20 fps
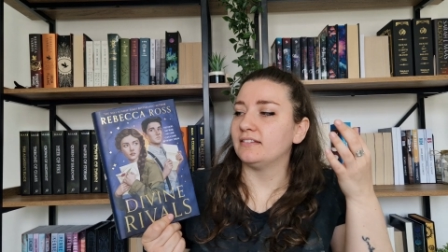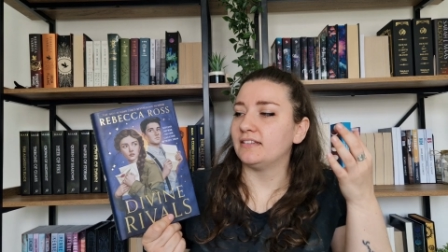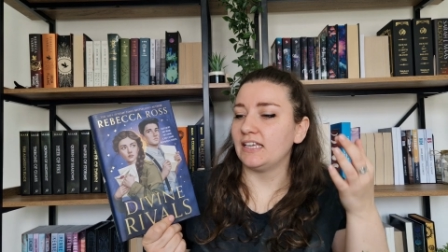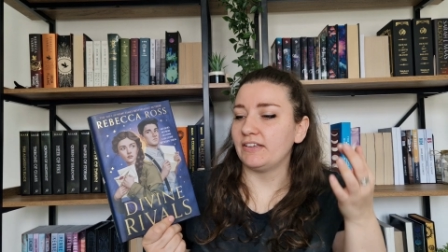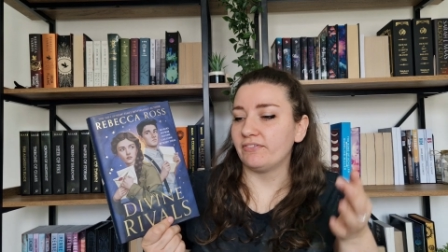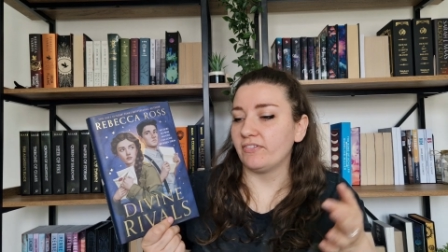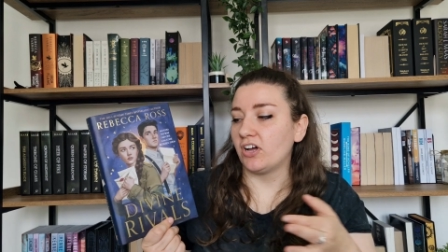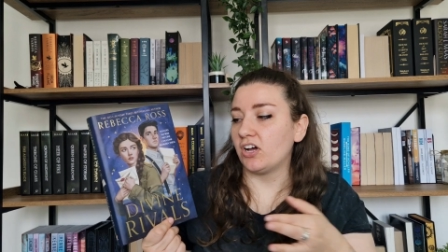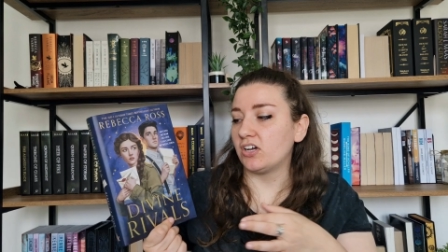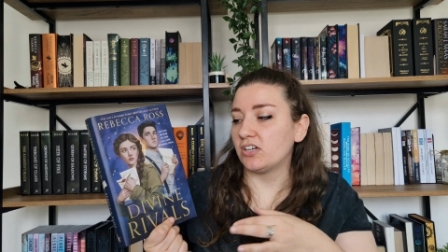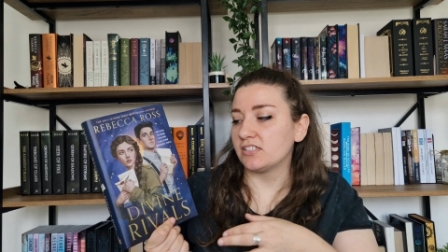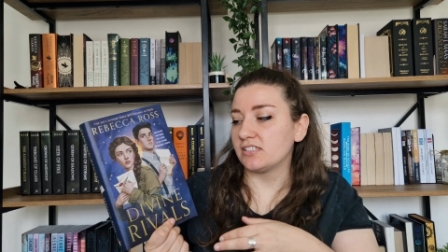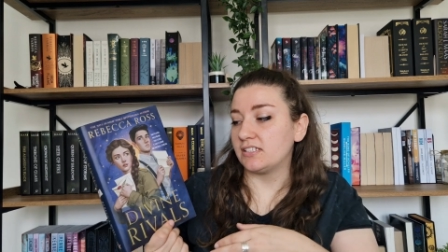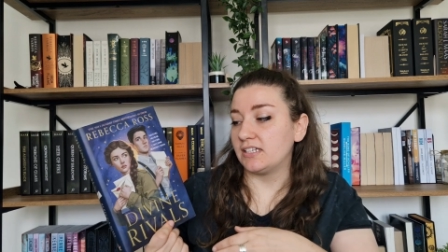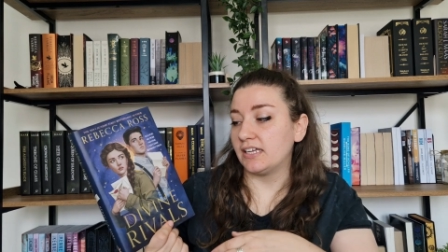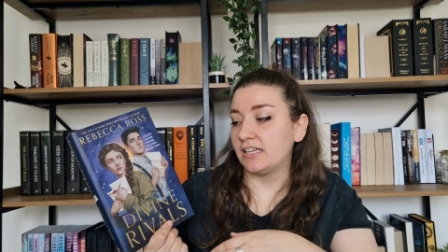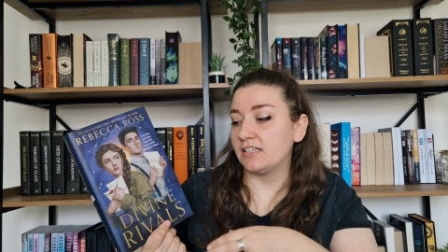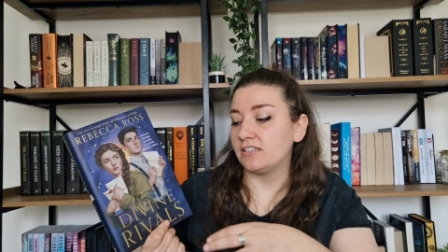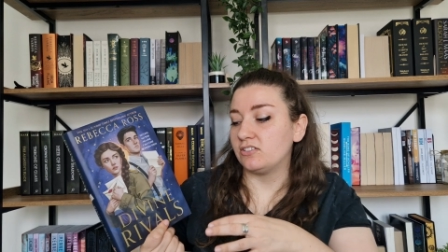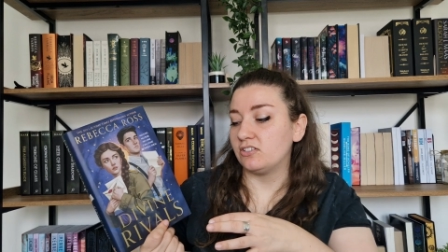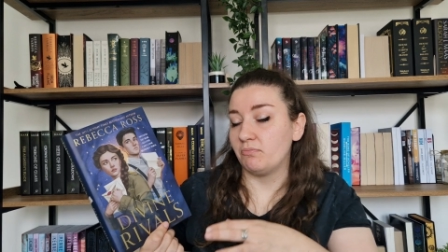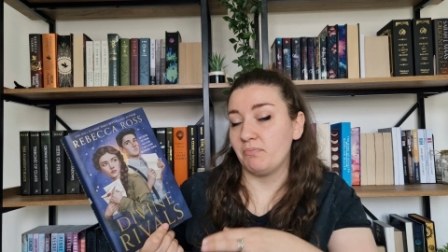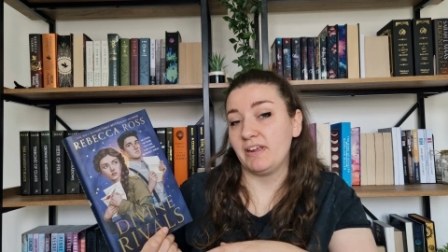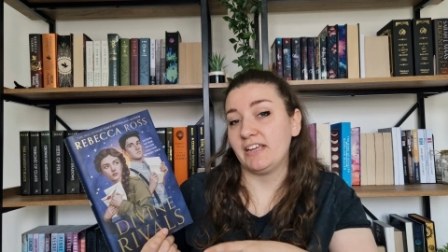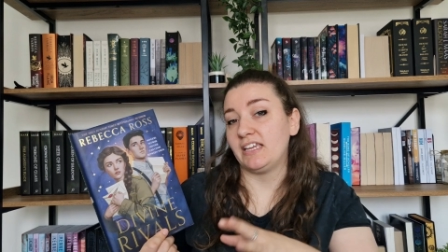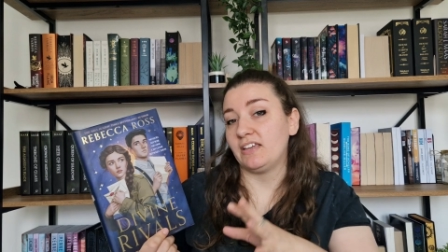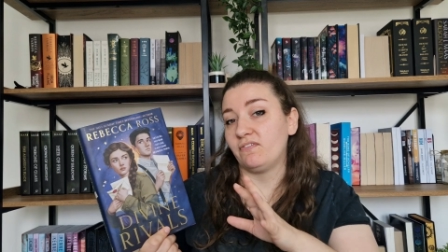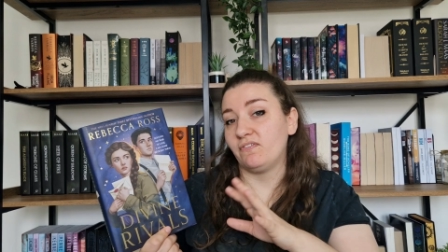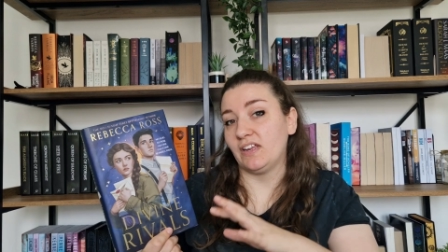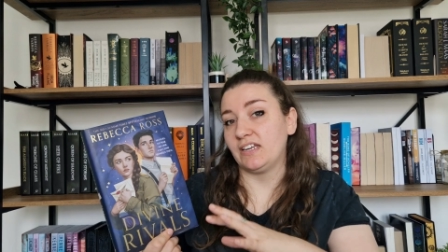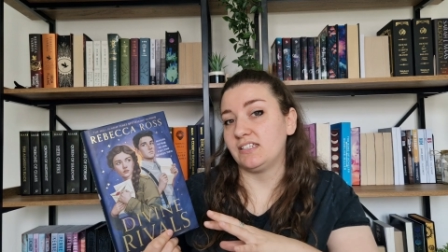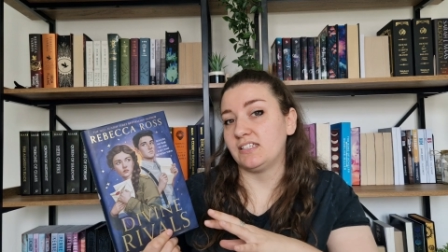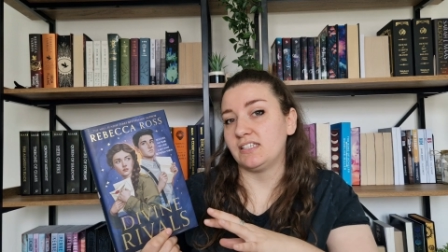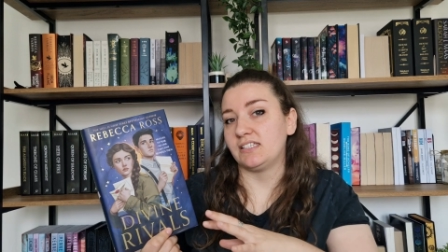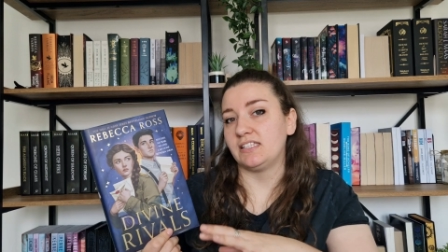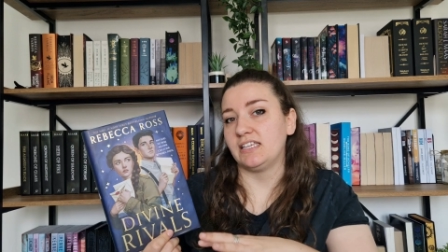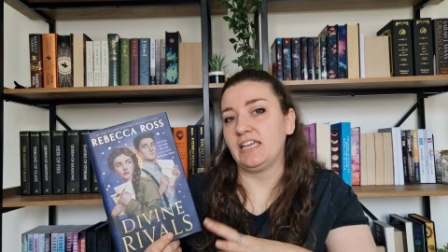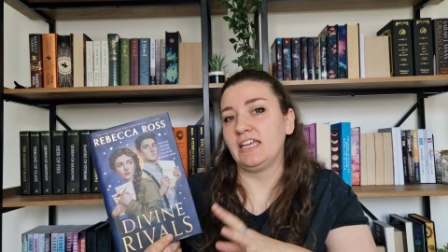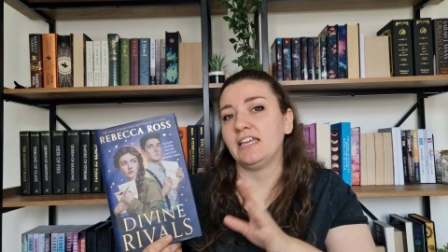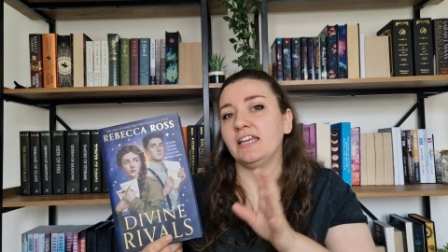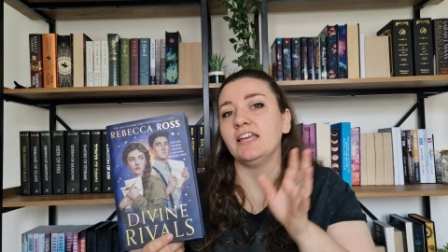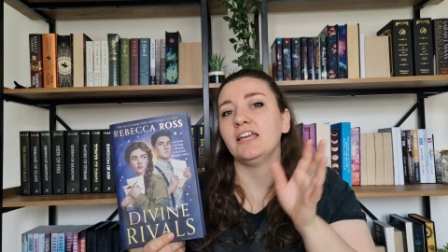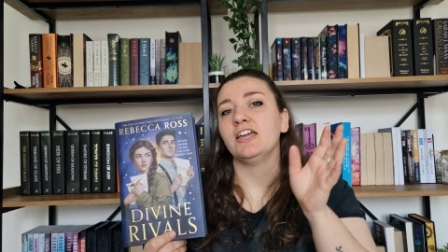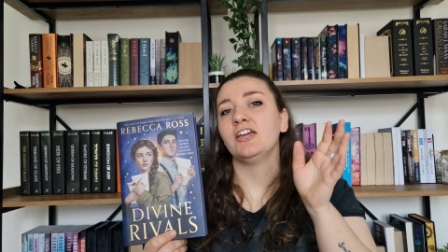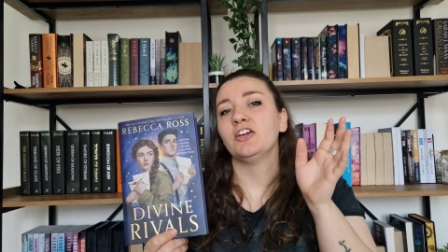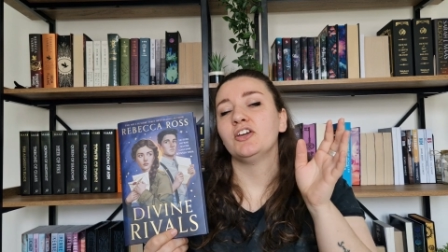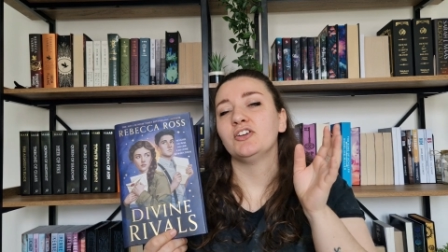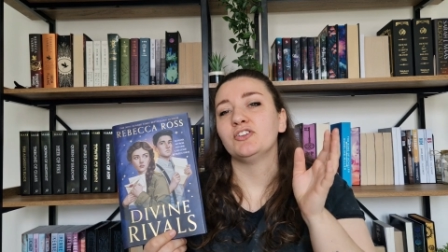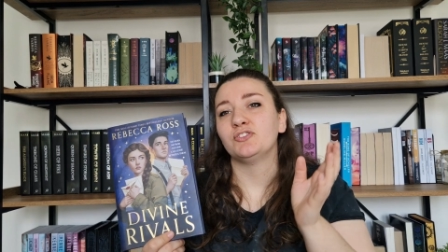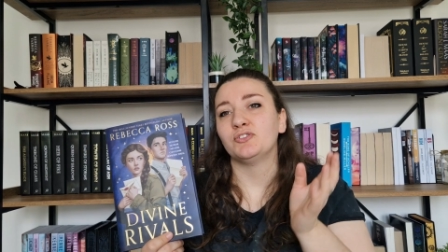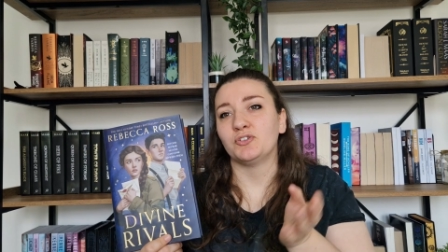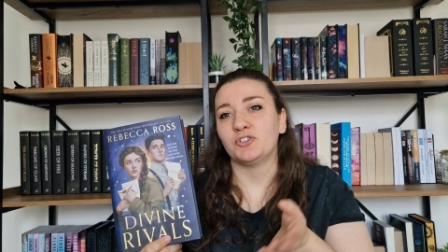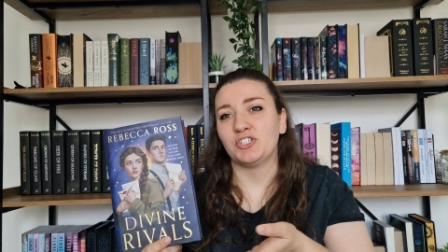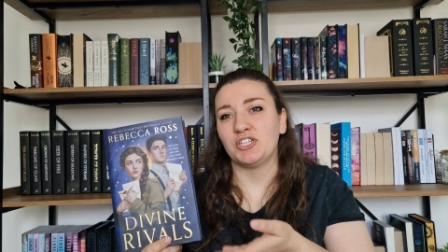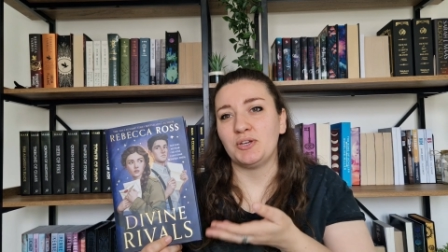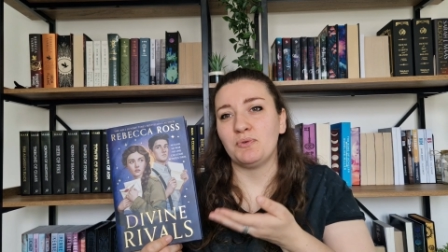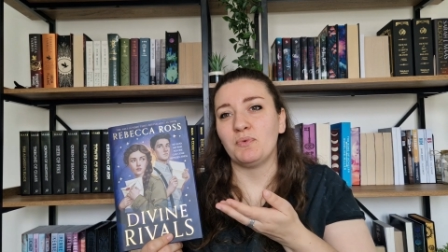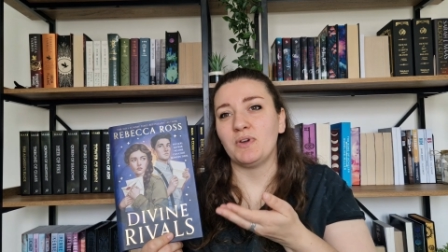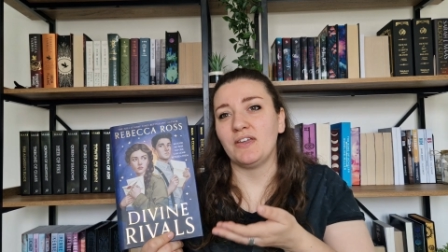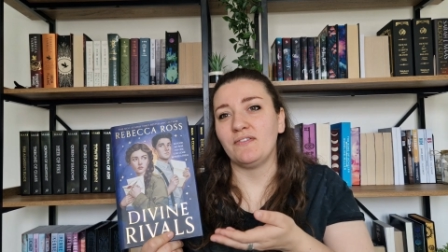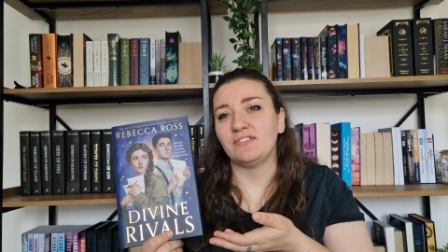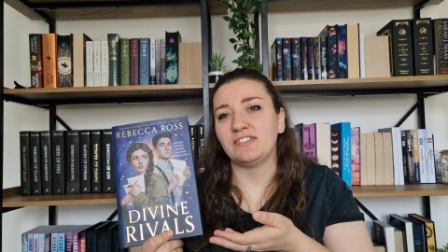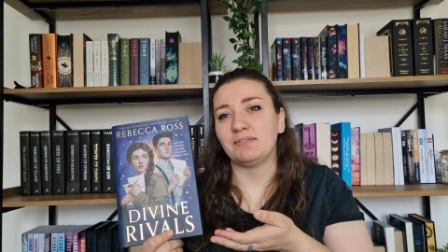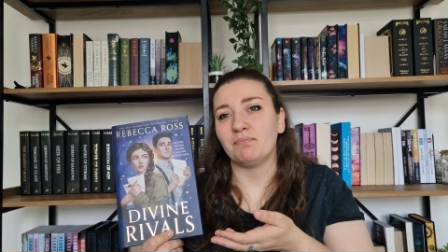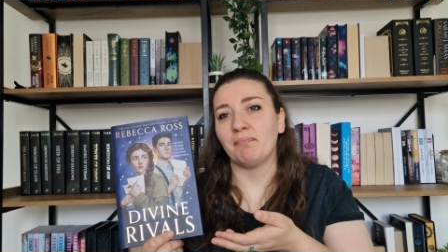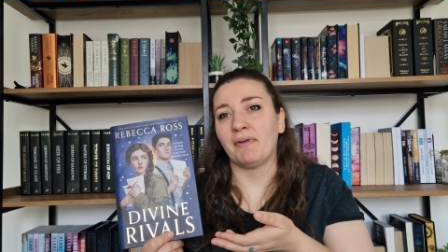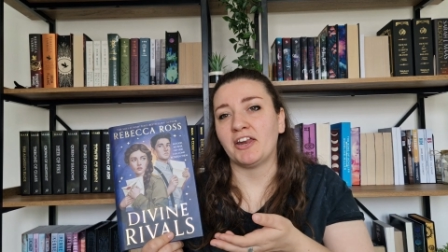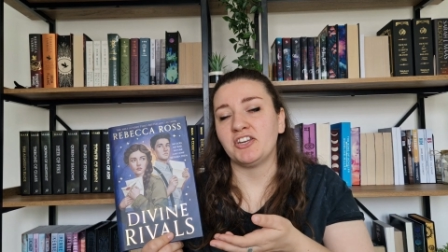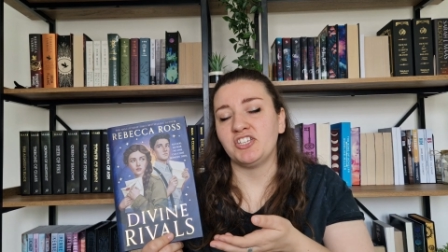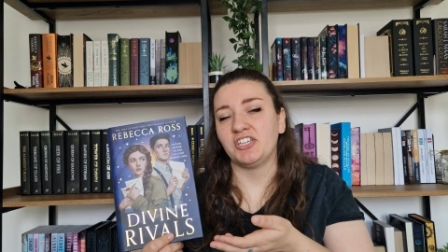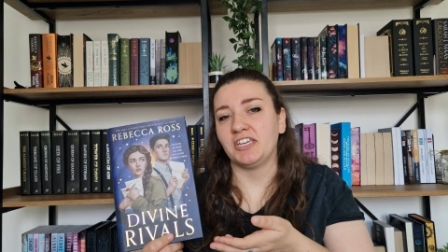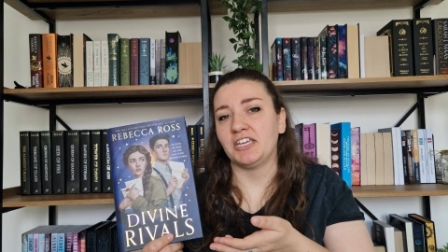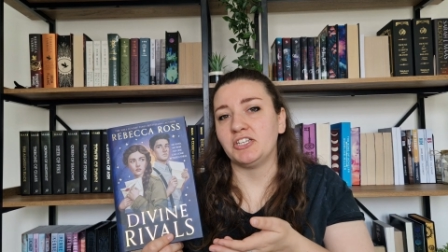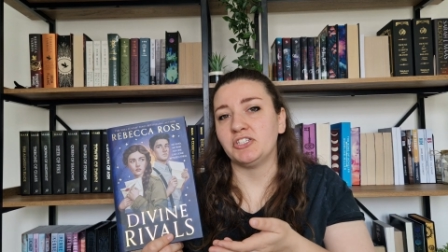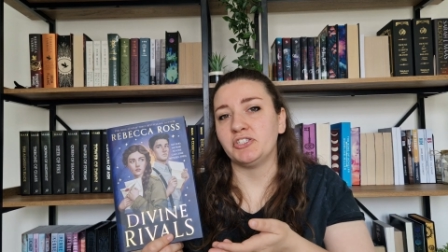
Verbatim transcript: they've asked her to make it fantasy. So she weaved magic